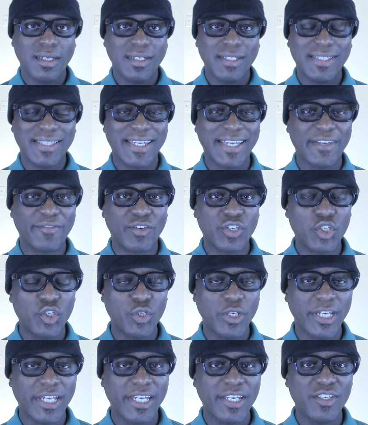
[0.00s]
Thank you for
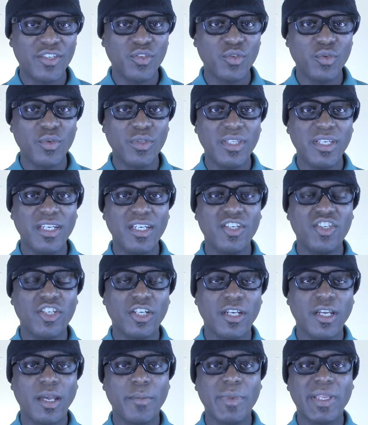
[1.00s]
tuning in to the
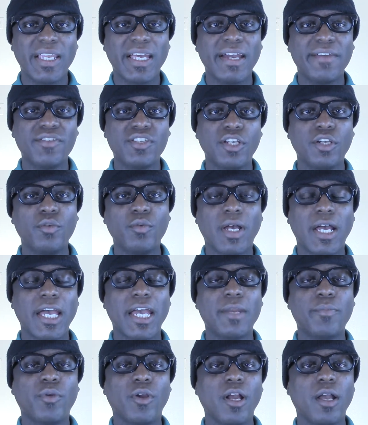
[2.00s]
Shikama Live Show. I
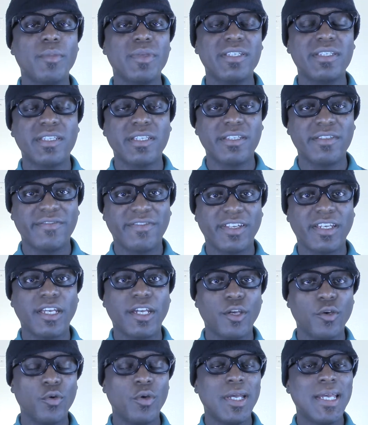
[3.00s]
had promised this
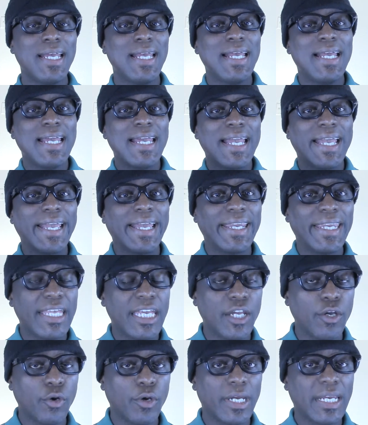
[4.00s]
video, and
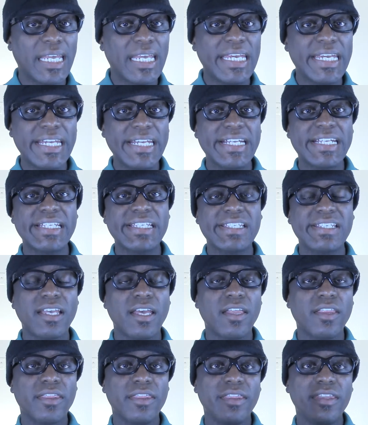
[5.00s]
here it is.
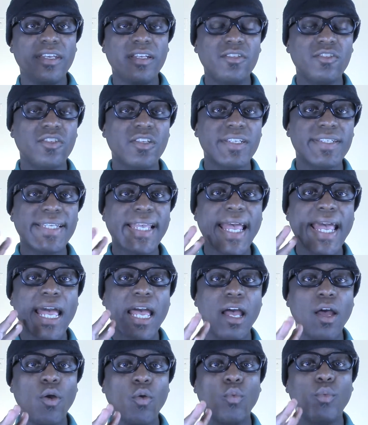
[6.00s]
This is
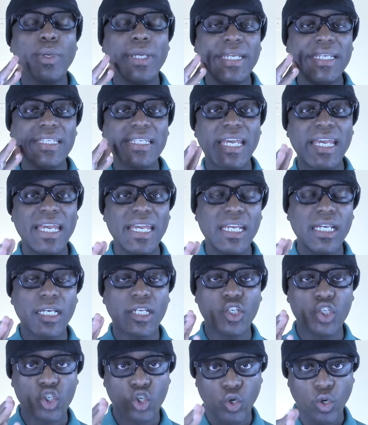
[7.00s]
how we take
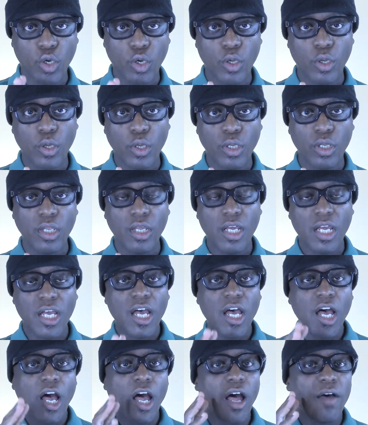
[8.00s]
control
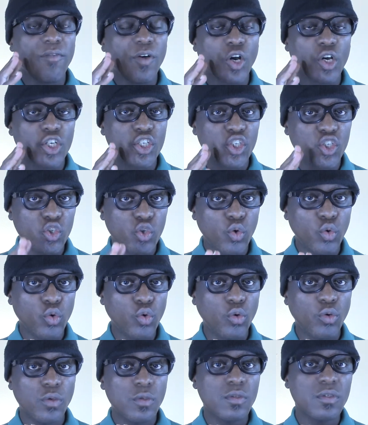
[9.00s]
of our
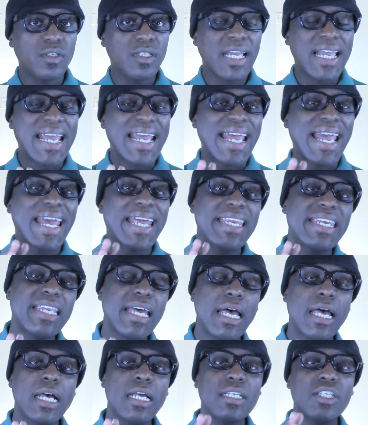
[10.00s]
schools and
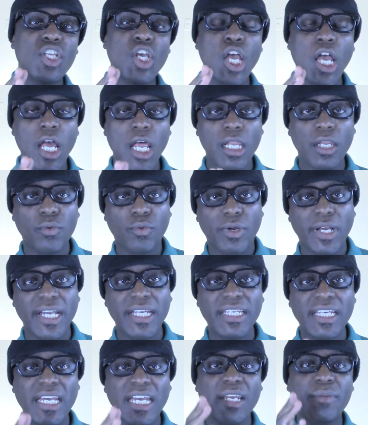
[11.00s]
not
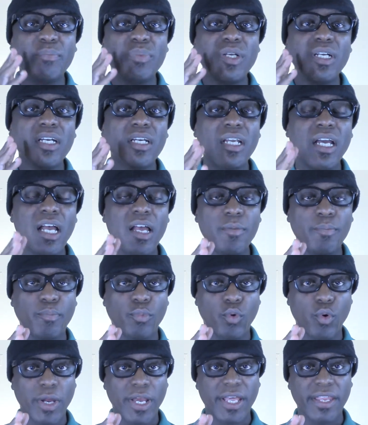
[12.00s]
tolerate and put up
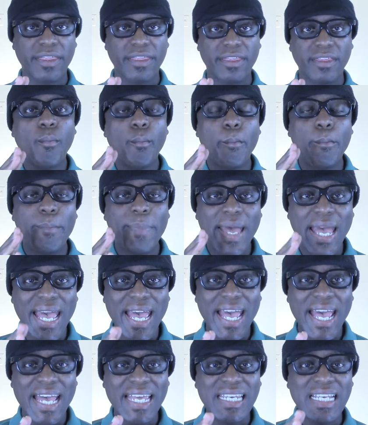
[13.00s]
with
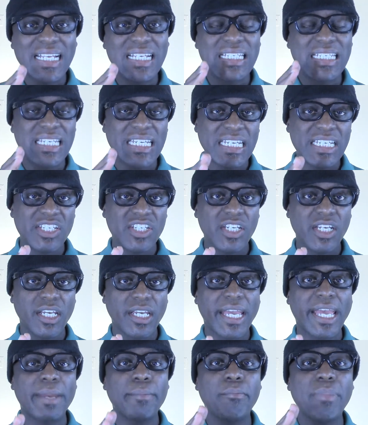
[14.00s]
bad teaching
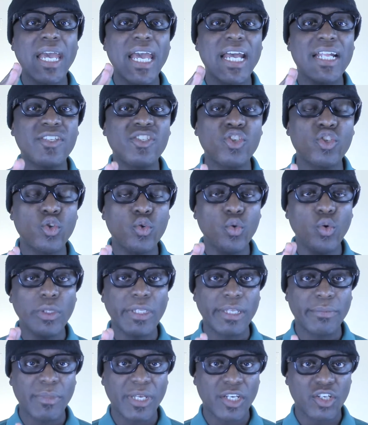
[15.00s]
and bad school
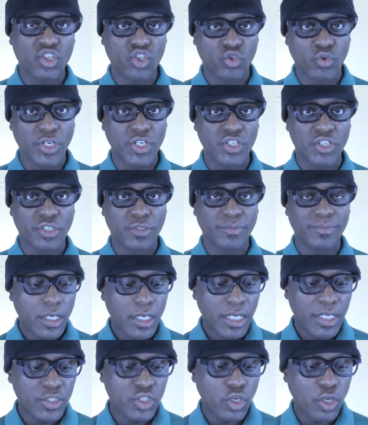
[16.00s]
administration.
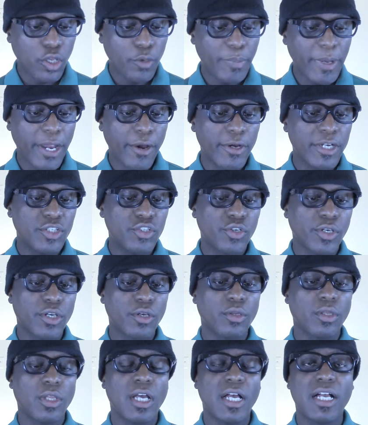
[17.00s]
It's called parent trigger
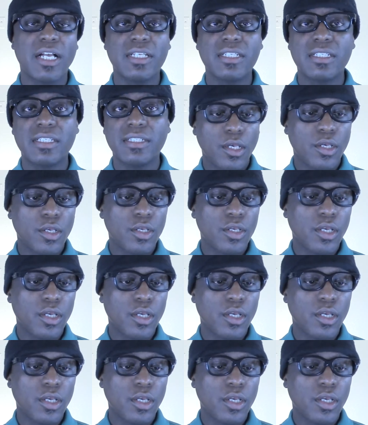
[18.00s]
laws.